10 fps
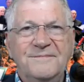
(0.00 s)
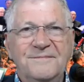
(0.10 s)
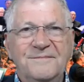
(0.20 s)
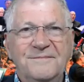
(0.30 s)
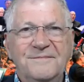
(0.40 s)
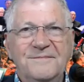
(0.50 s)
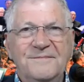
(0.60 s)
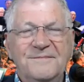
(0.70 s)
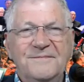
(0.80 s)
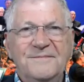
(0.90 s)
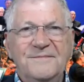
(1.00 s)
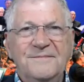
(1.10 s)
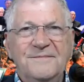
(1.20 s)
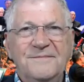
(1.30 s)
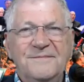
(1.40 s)

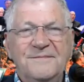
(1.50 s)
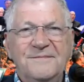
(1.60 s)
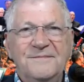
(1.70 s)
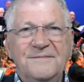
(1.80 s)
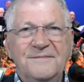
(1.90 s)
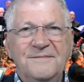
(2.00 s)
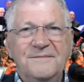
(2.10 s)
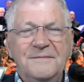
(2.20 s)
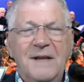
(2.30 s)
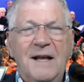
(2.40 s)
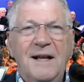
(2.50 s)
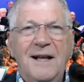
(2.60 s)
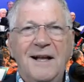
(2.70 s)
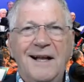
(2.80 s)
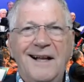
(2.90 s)

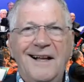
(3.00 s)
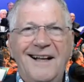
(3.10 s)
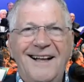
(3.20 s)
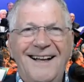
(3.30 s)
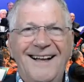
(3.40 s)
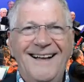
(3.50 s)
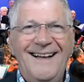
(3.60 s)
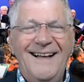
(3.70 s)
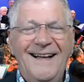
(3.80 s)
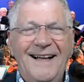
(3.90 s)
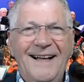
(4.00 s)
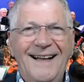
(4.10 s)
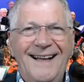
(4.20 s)
The person shown says nothing.